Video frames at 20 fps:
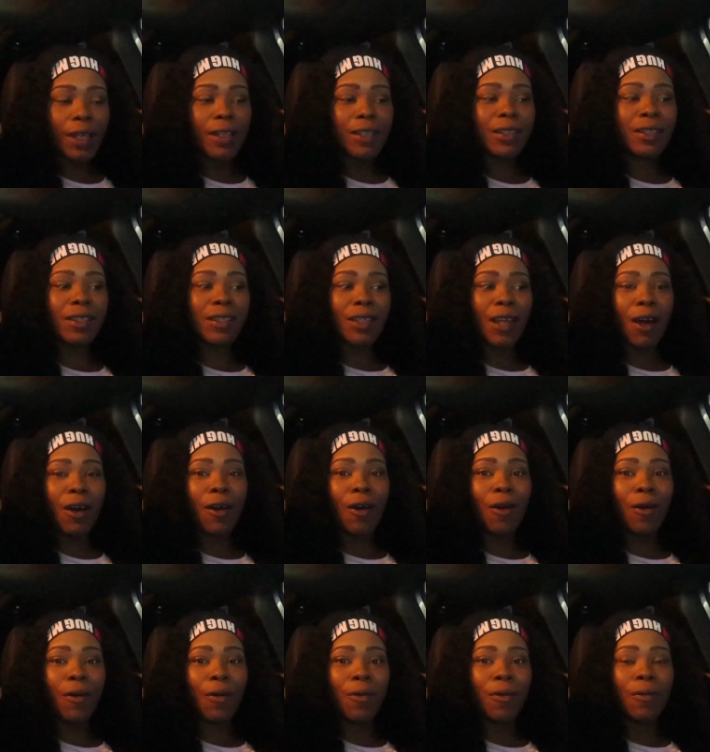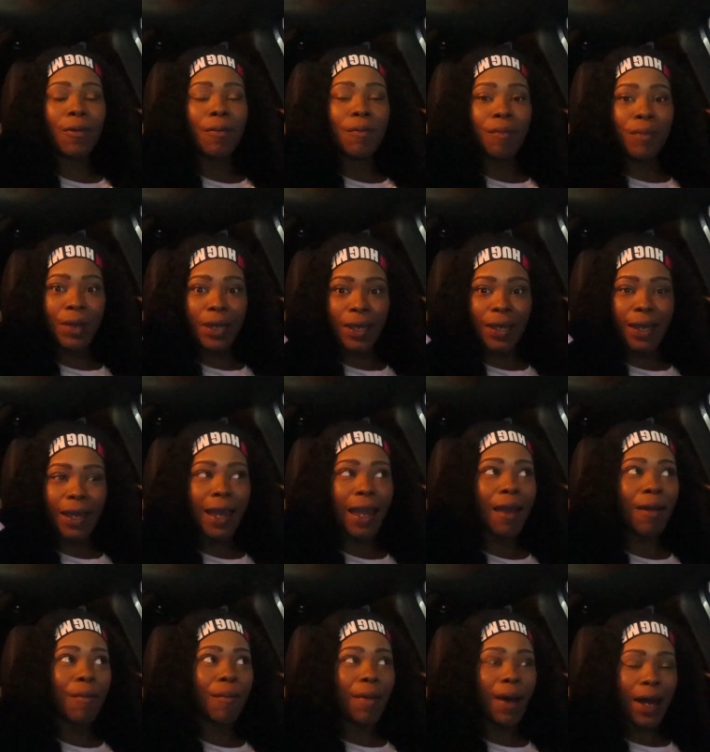So me
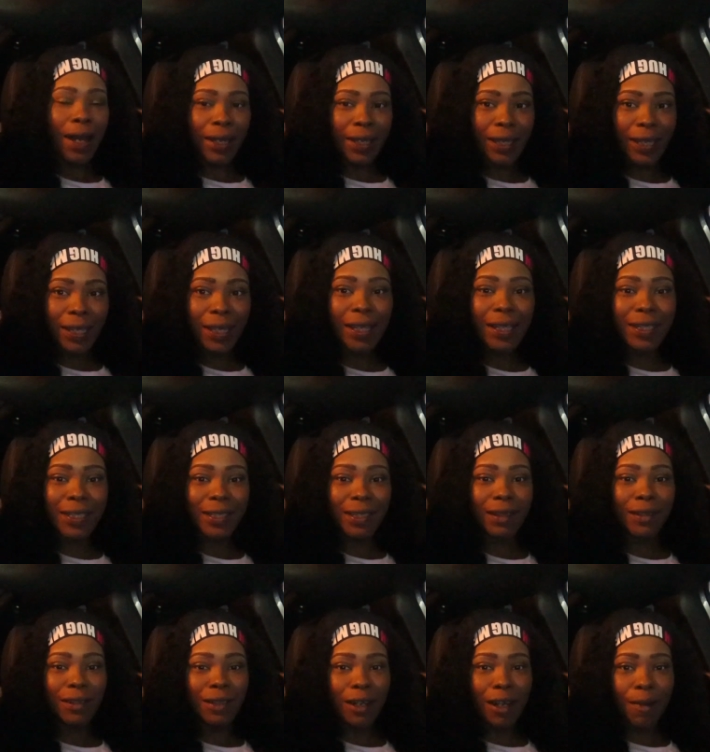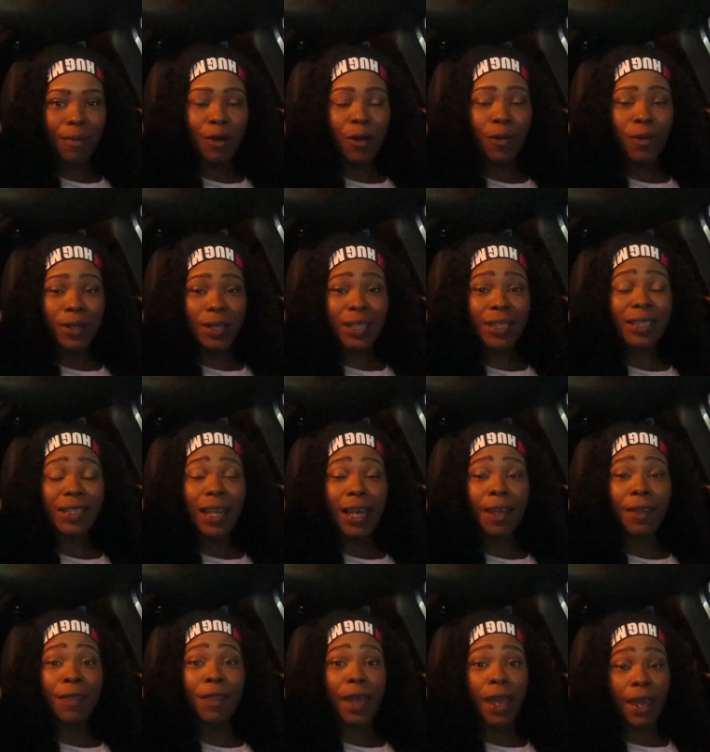and my kids ended up going to
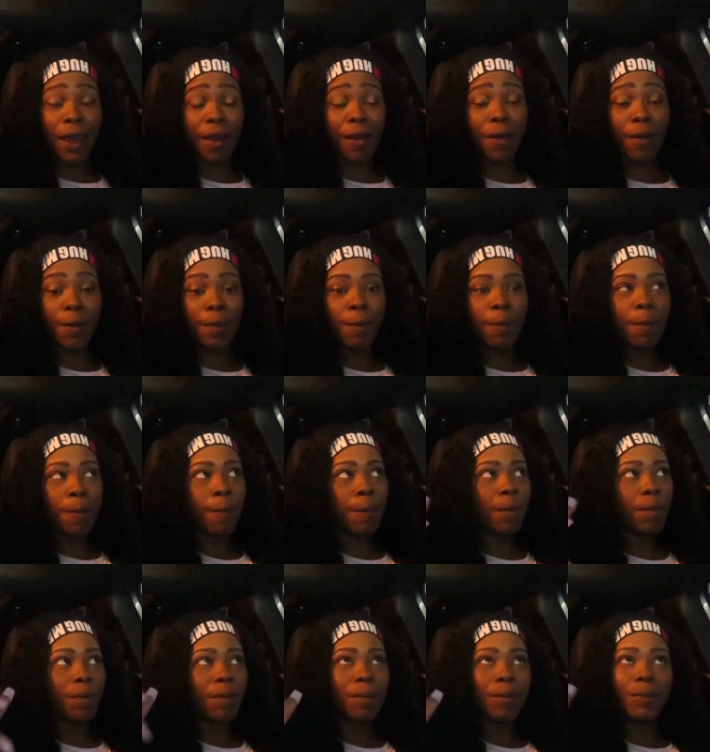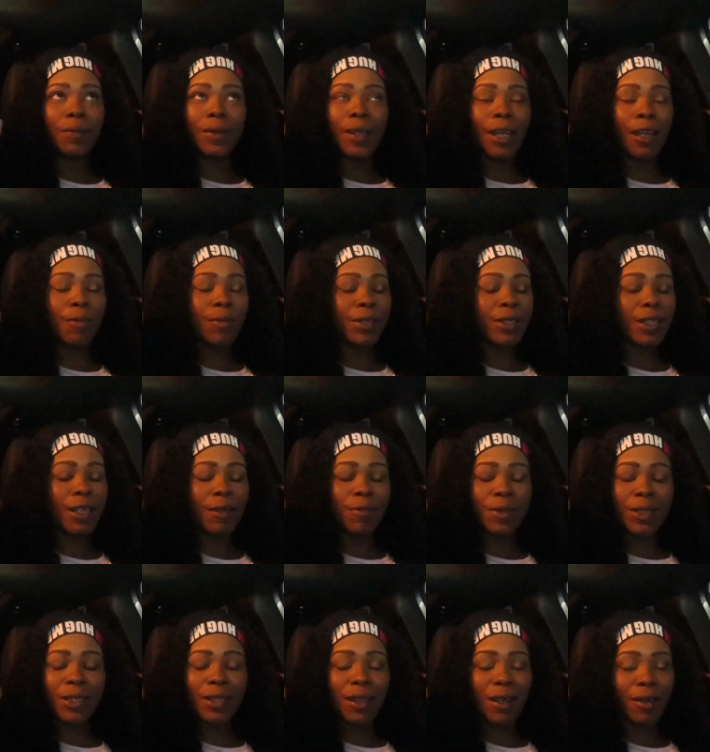stay there. It was
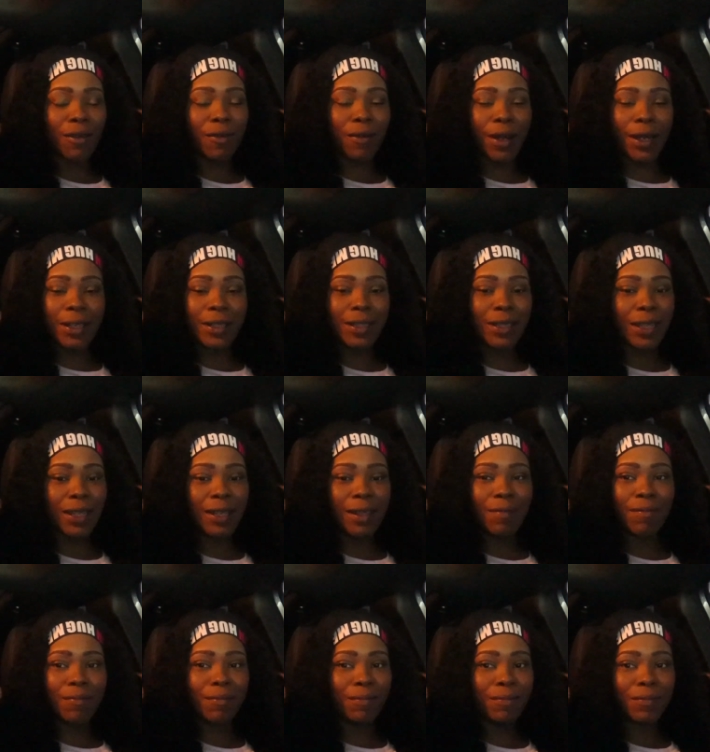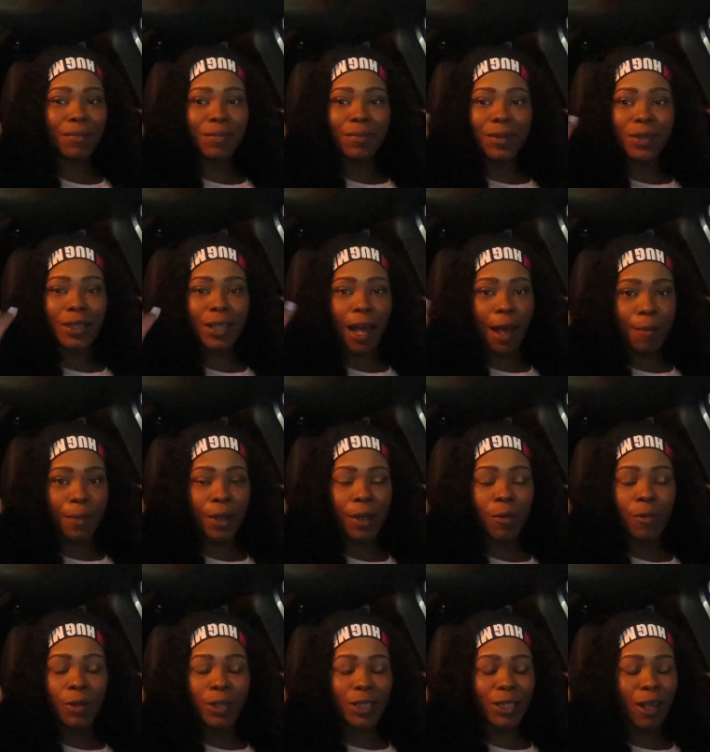a crazy topic.
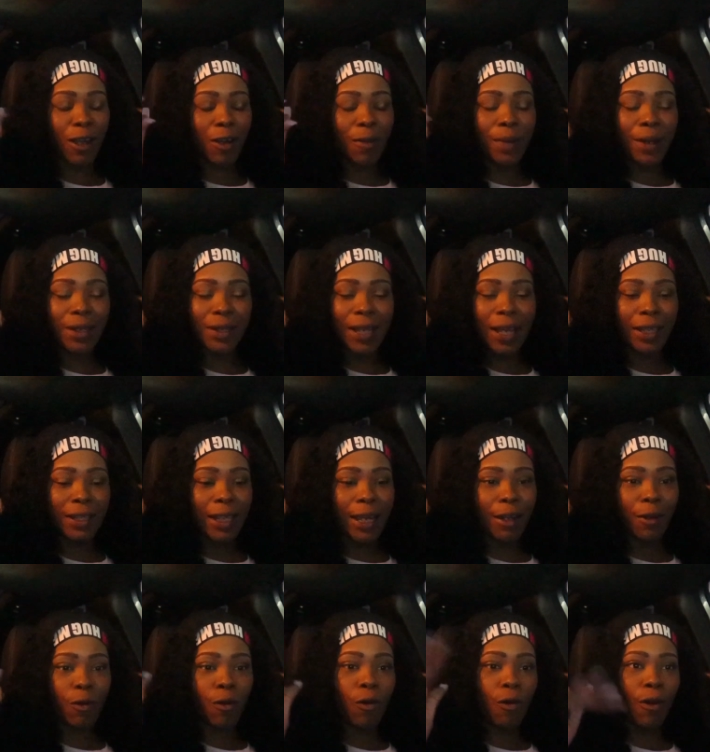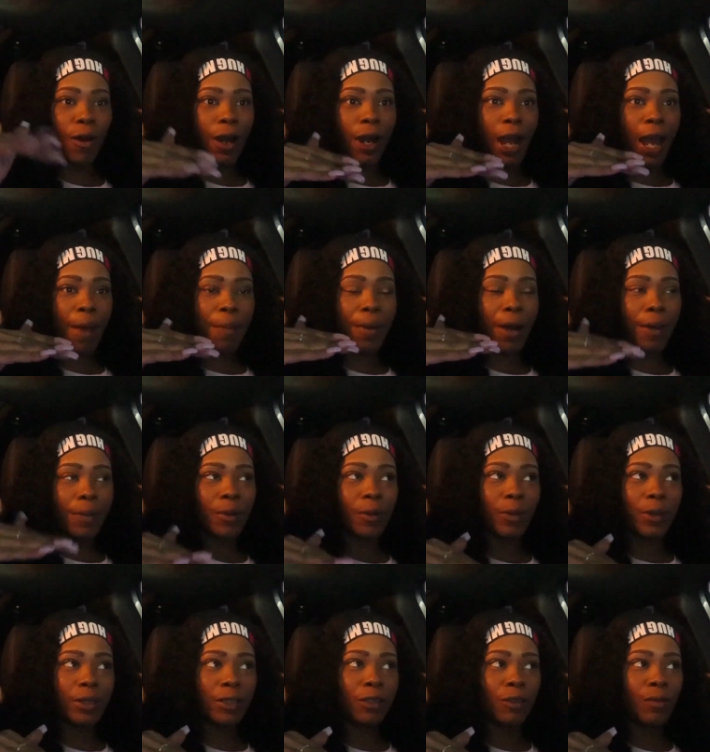We'll talk about that later, or I probably
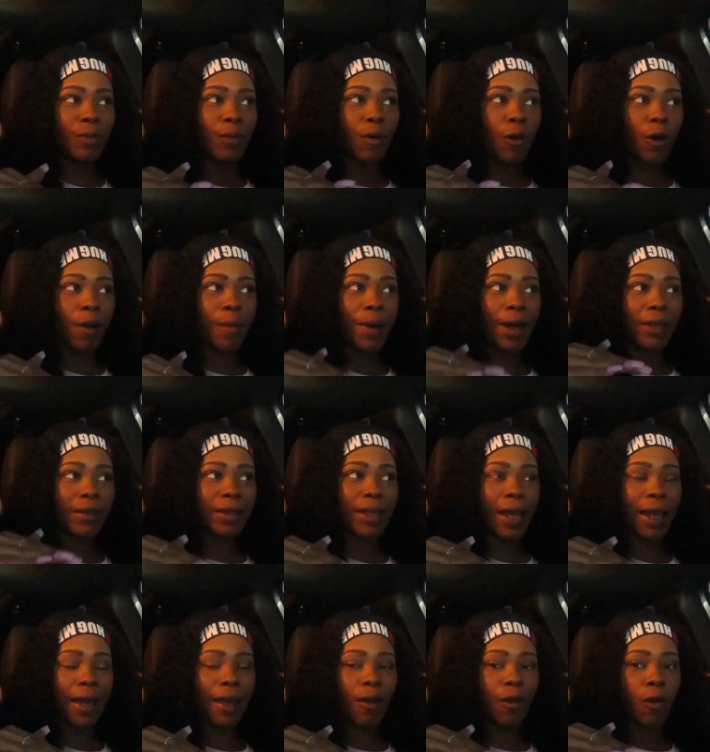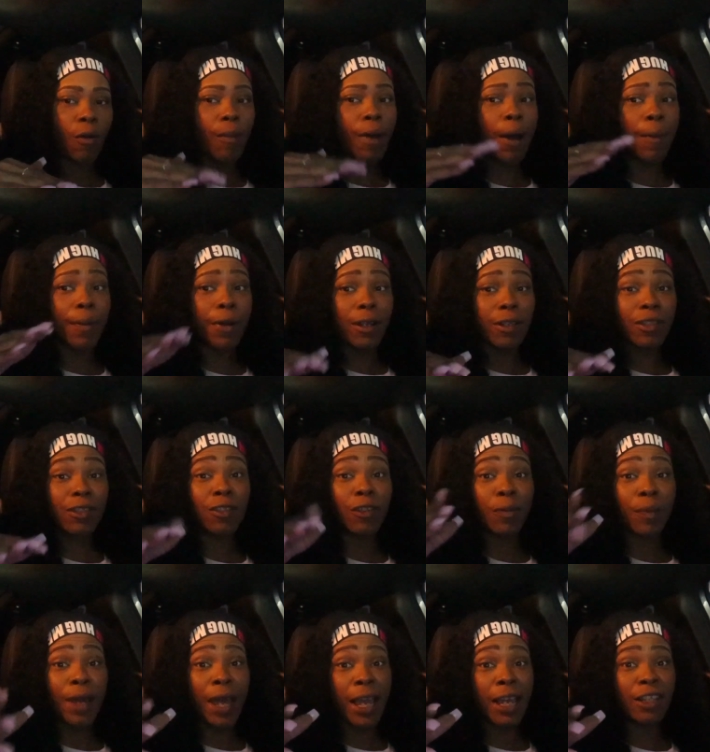will do more about that on my
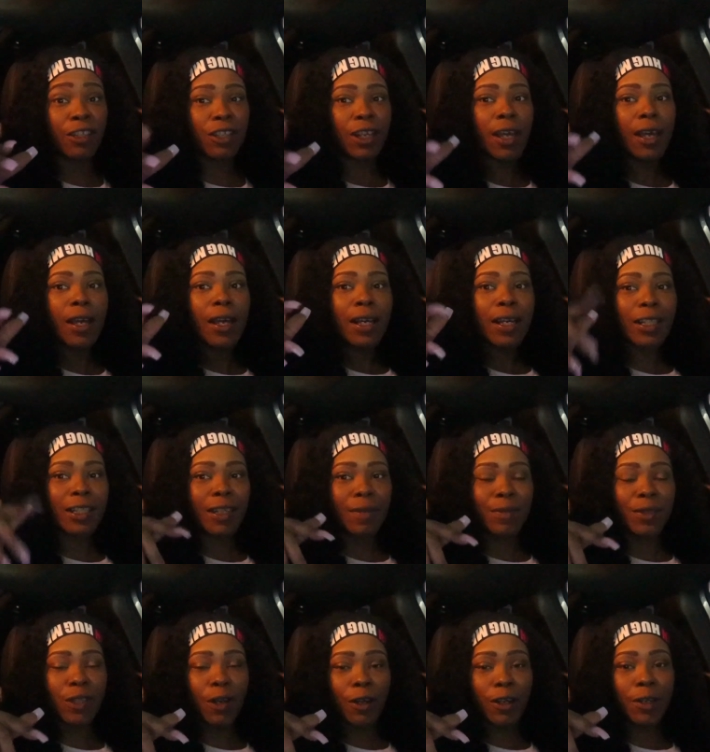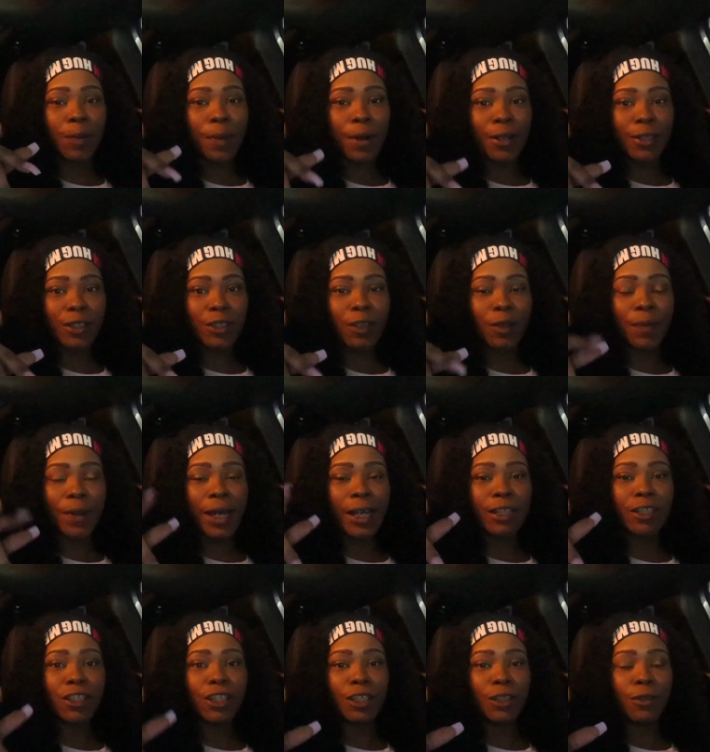personal page because I'm starting a personal
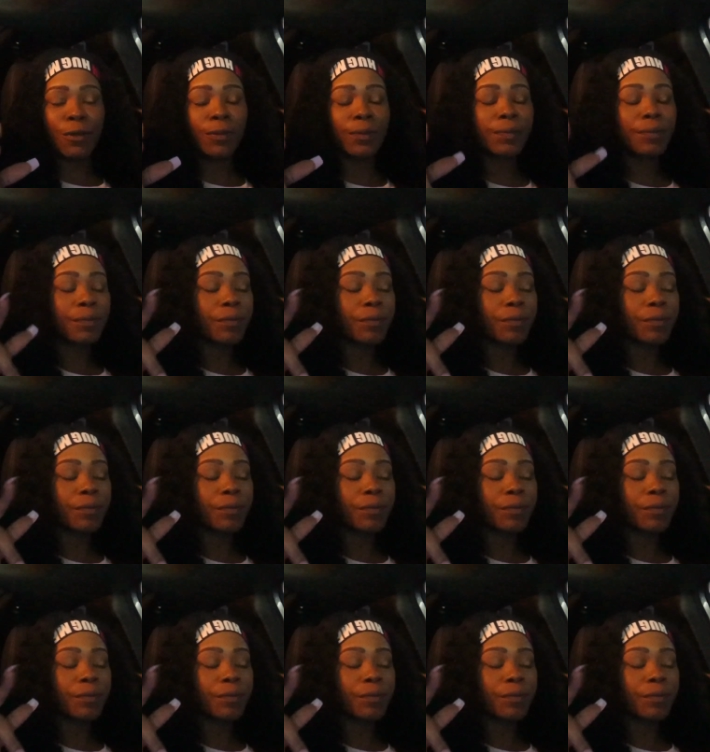page too.